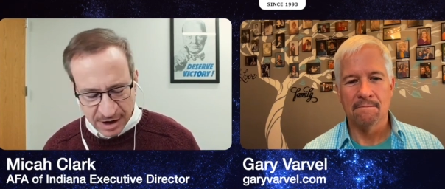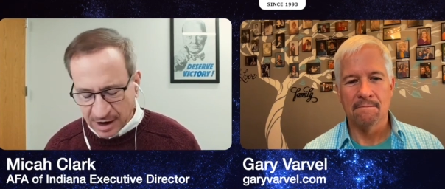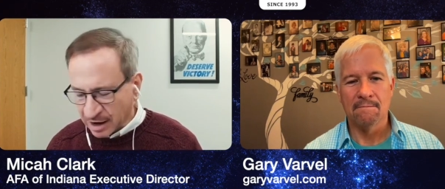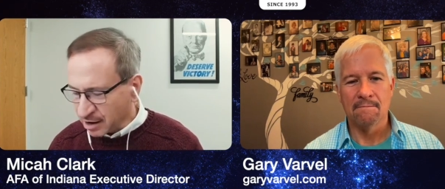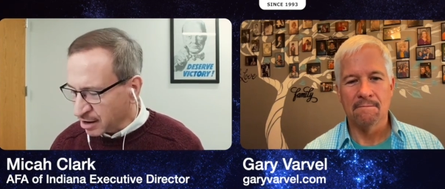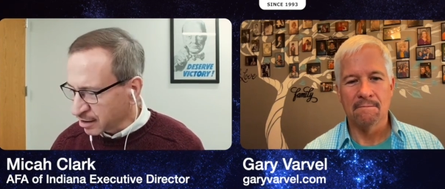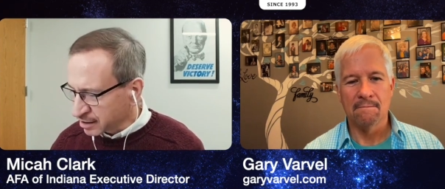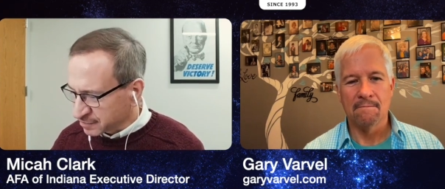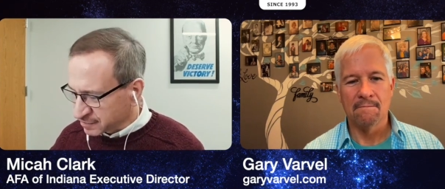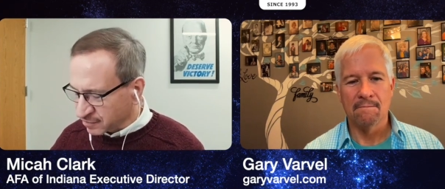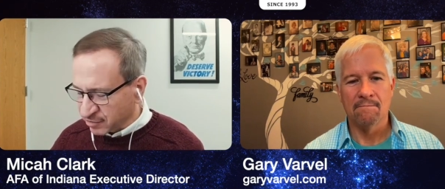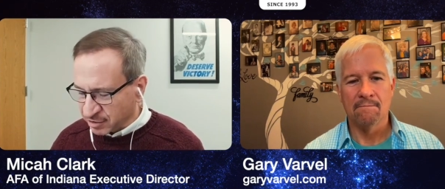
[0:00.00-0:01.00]
Speaker 1: uh, I'll
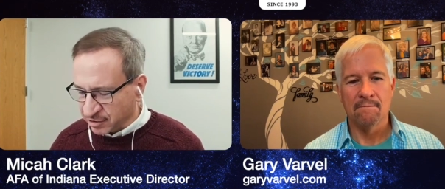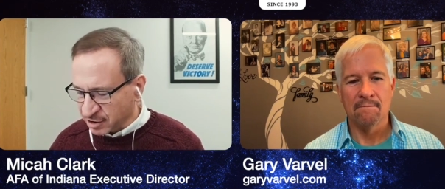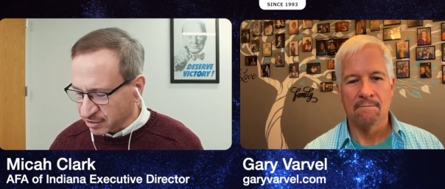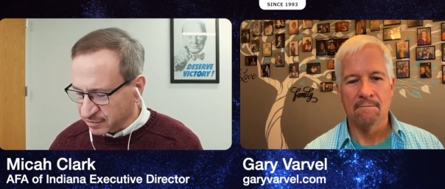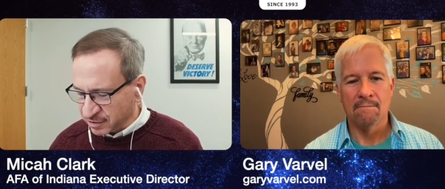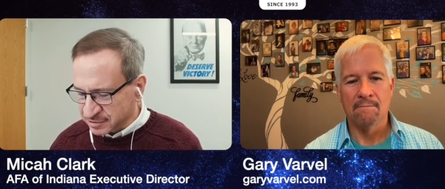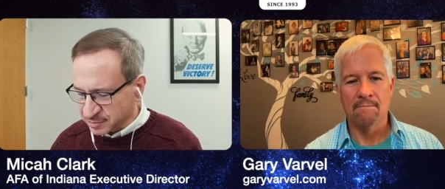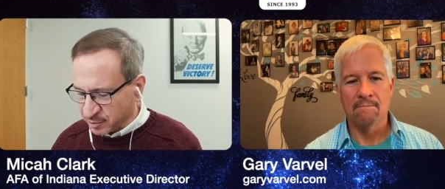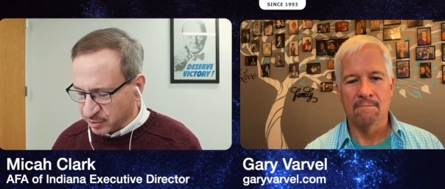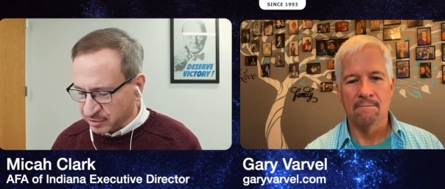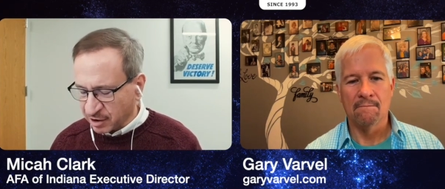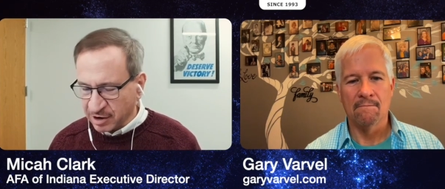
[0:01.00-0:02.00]
get to some of your other cartoons, but
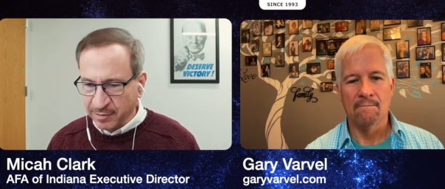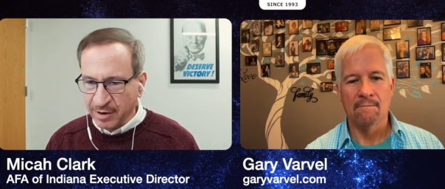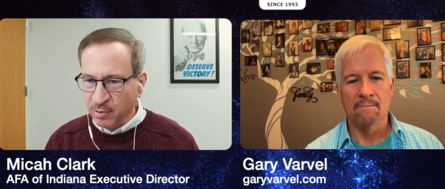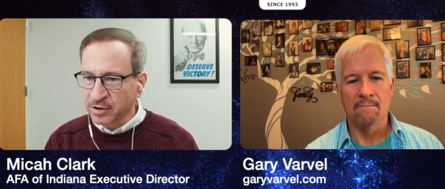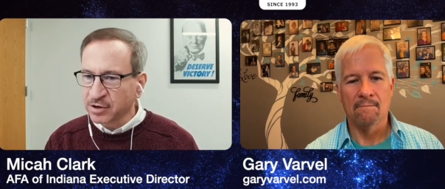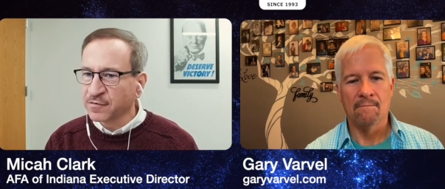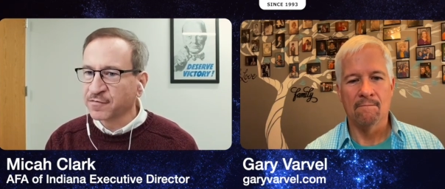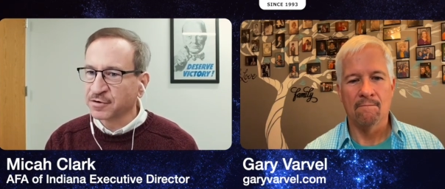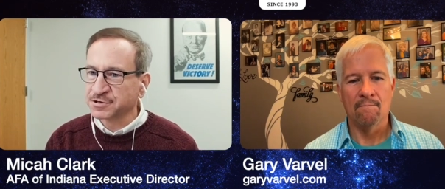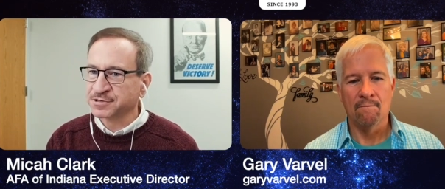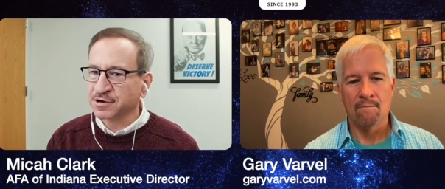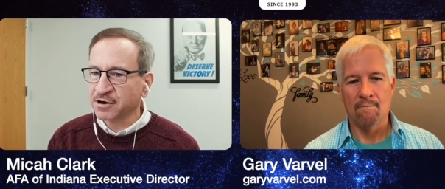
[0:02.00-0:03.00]
we're talking about when you
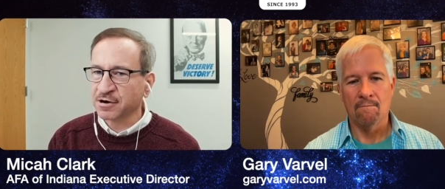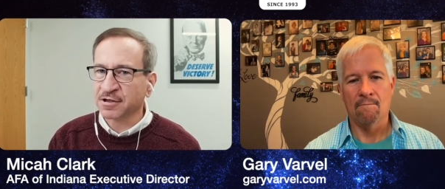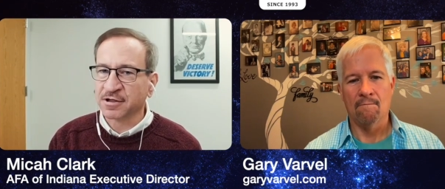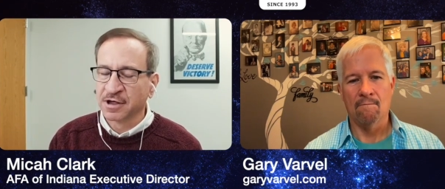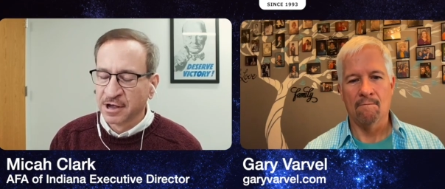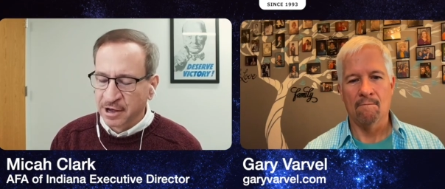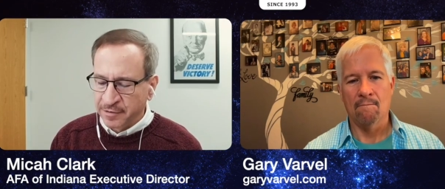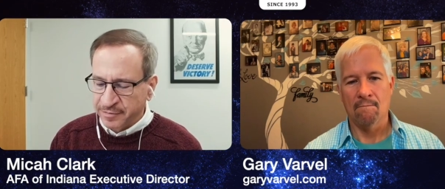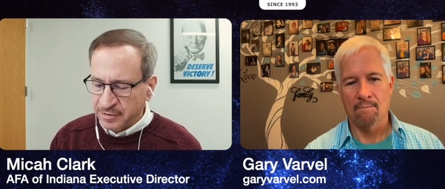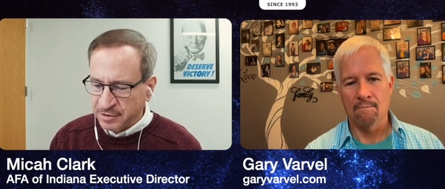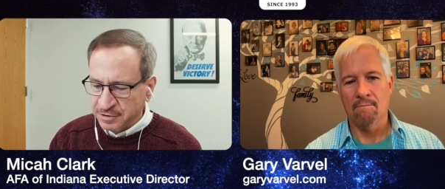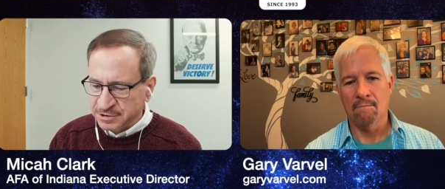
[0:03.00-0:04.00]
first started
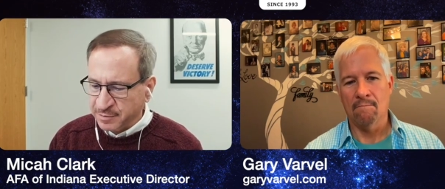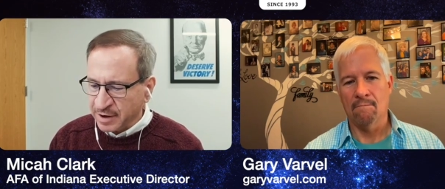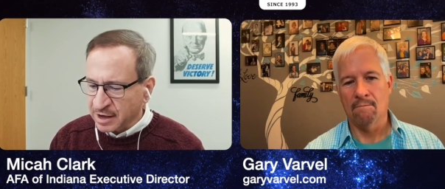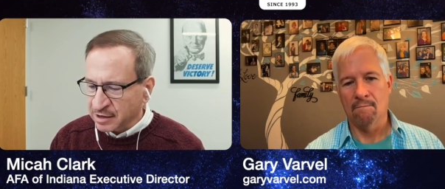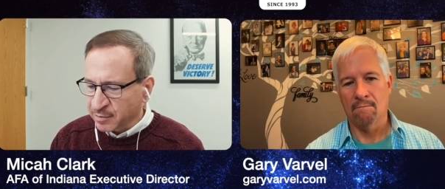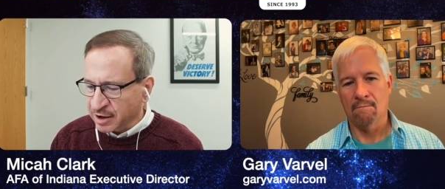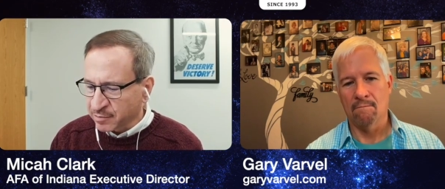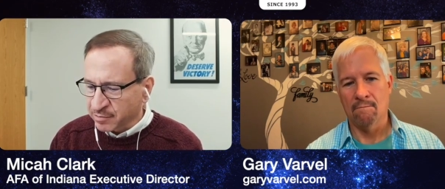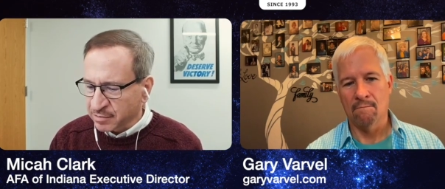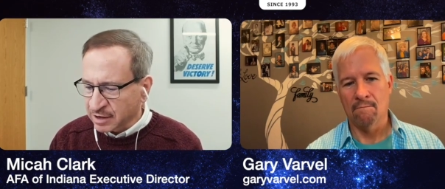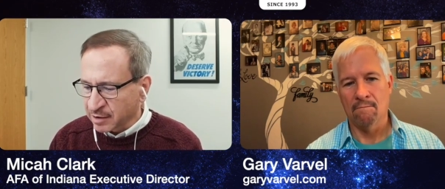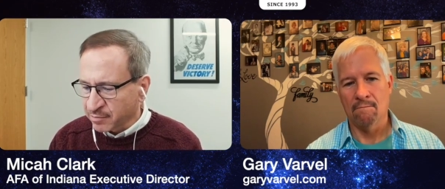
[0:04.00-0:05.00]
there's a man
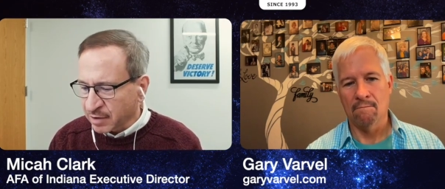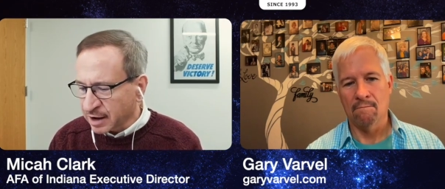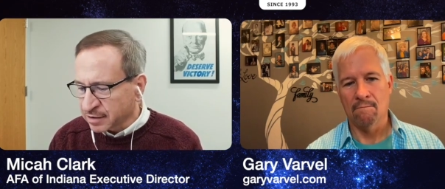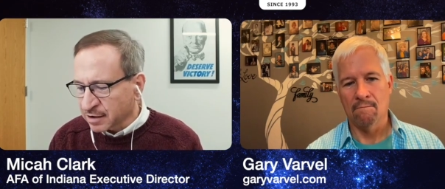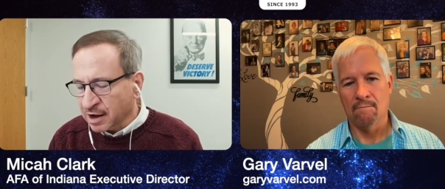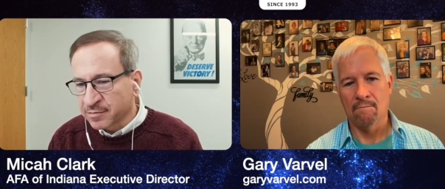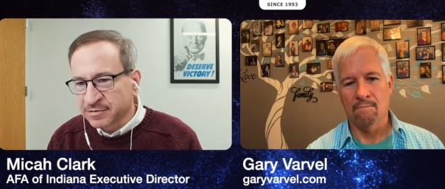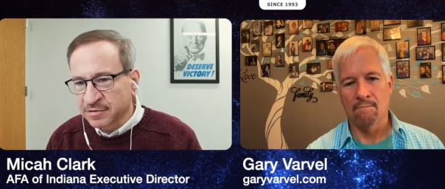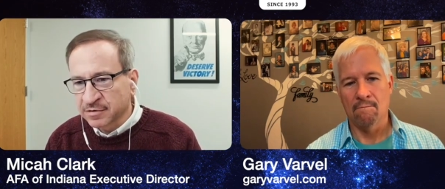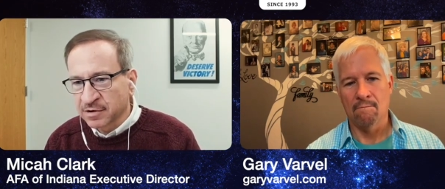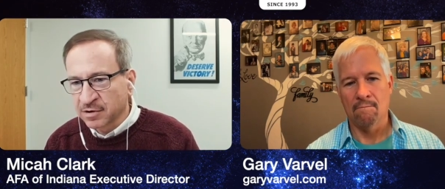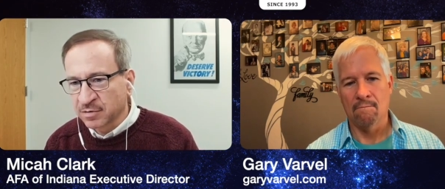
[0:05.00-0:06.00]
named Mike
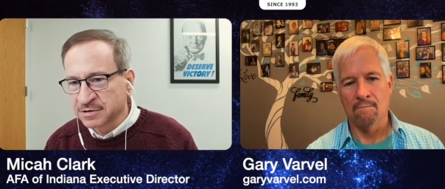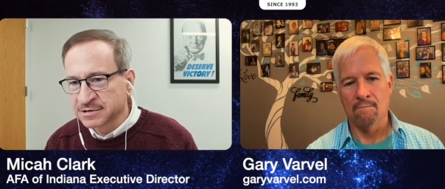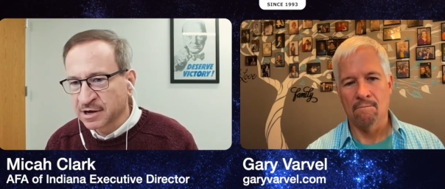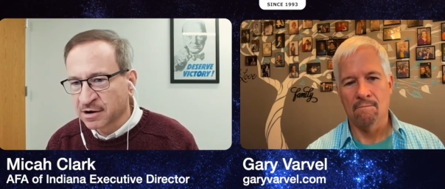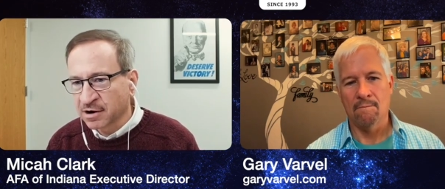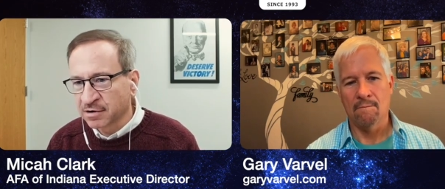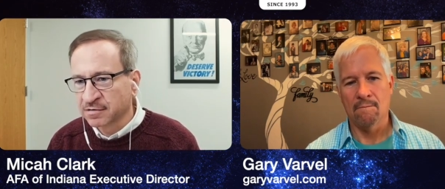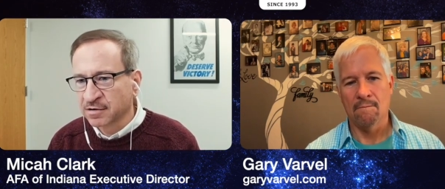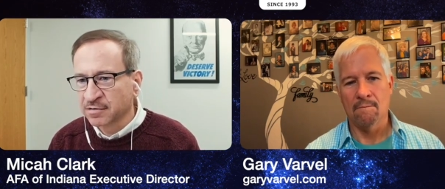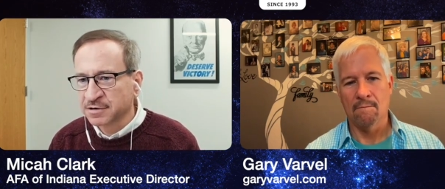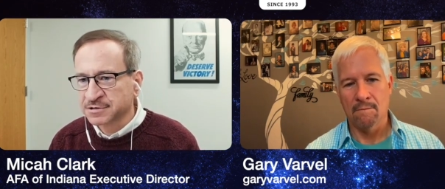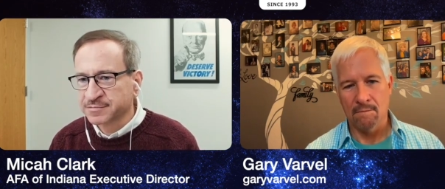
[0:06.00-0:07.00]
Thompson who is a
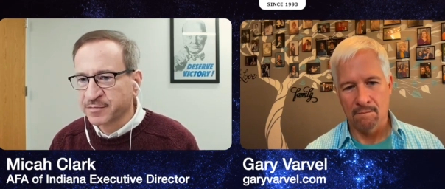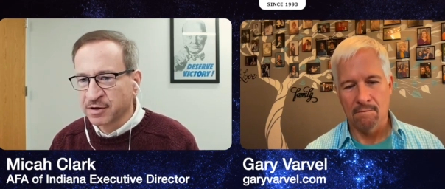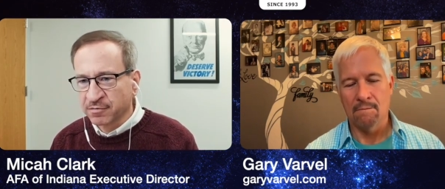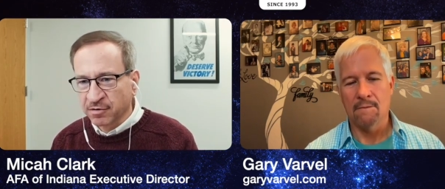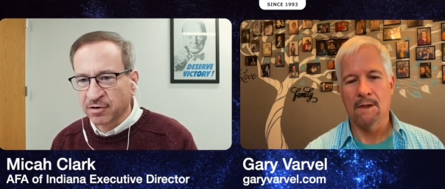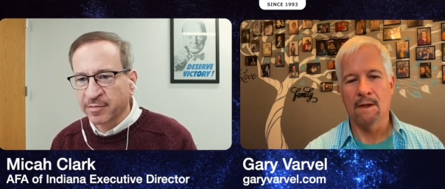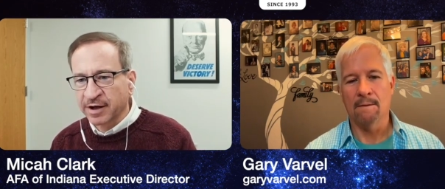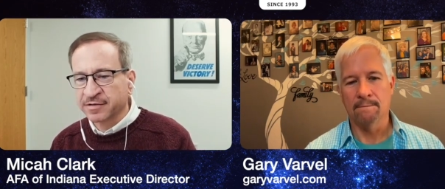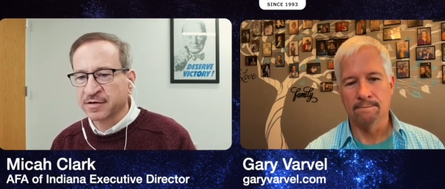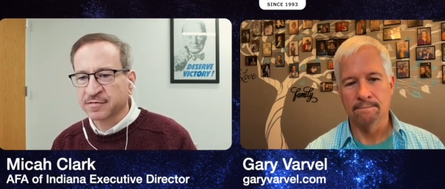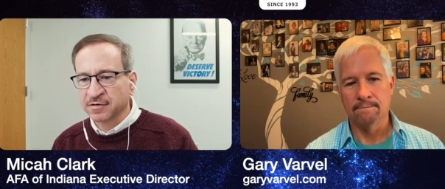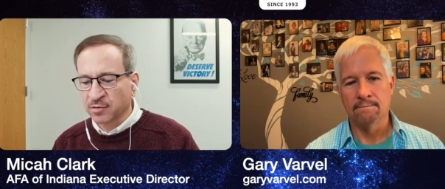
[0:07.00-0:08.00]
cartoonist. You wrote yeah. about
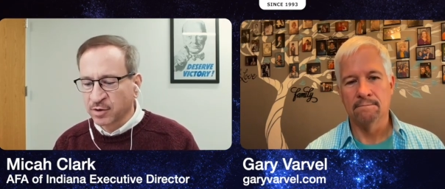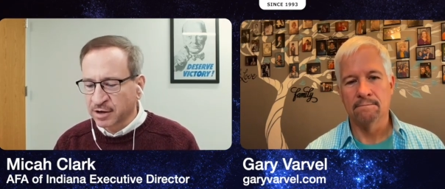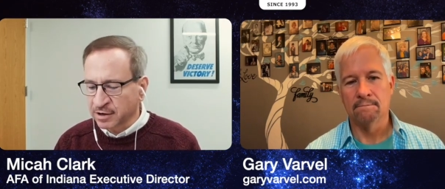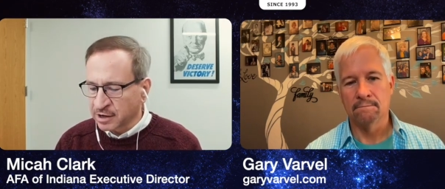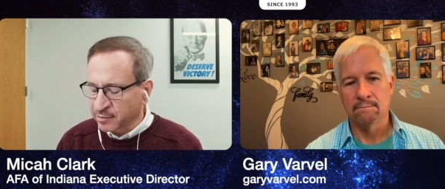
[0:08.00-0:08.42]
this in your weekly